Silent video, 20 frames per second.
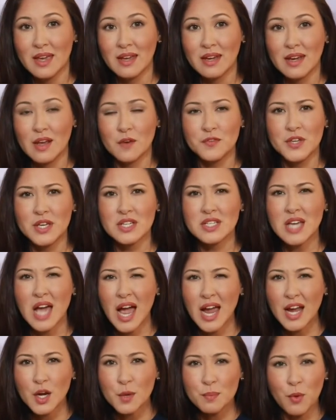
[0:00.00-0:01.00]
Now, if the
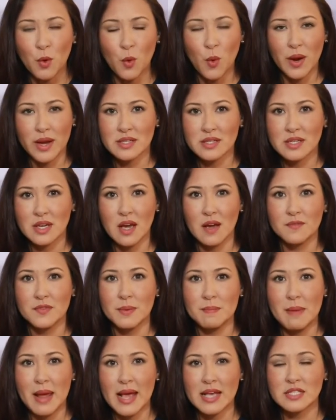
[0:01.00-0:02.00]
entire point of the
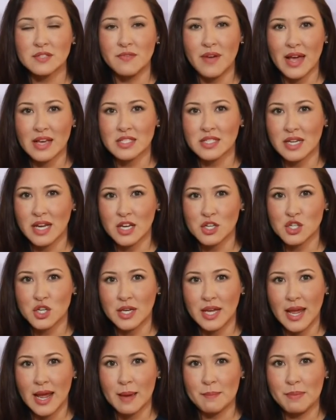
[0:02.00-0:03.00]
mass vaccination
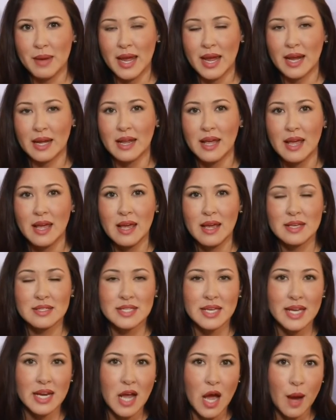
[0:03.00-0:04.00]
campaign is to
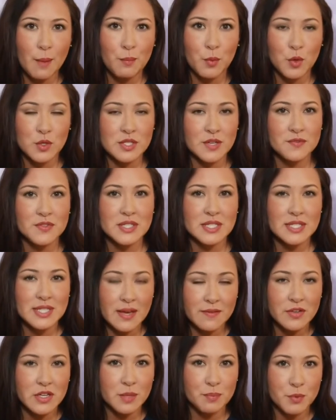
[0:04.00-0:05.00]
get upwards of
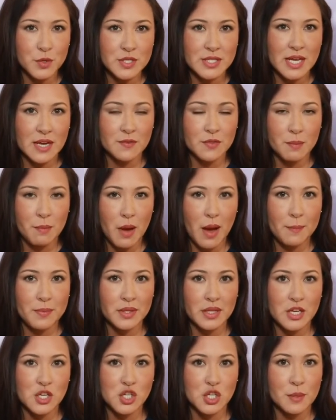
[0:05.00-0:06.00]
70% of the
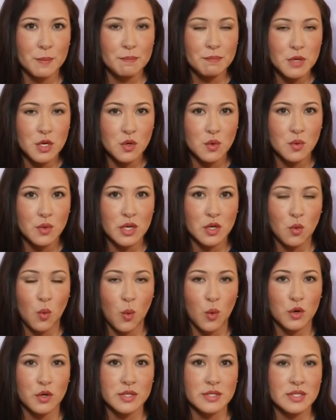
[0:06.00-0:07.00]
population immune in
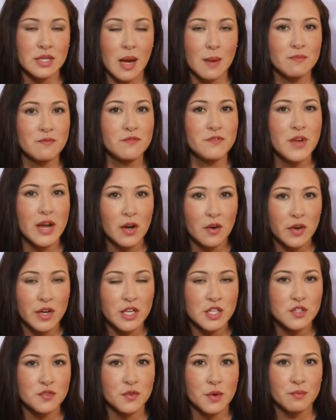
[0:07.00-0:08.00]
order to stop
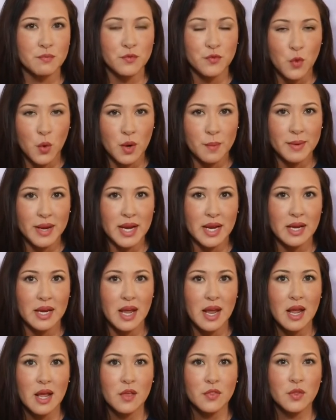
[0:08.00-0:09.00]
variants from forming,
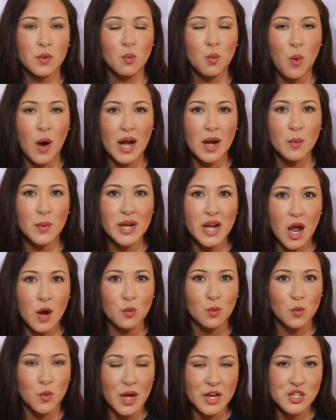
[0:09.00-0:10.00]
then why are we
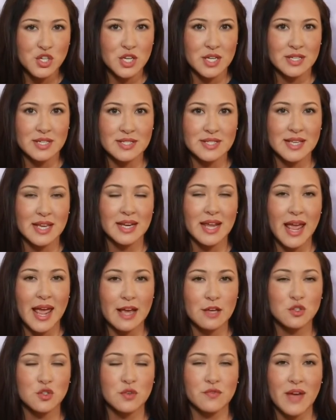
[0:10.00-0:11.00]
not rushing to send
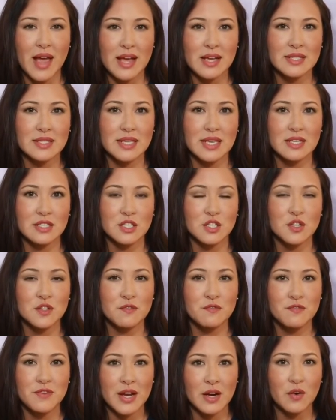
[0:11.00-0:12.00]
extra vaccines to the
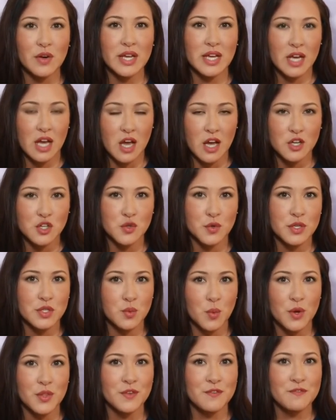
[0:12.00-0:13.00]
very countries
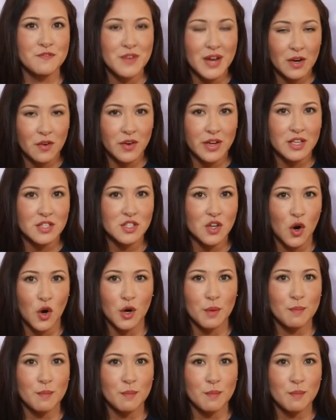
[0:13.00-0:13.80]
where the variants are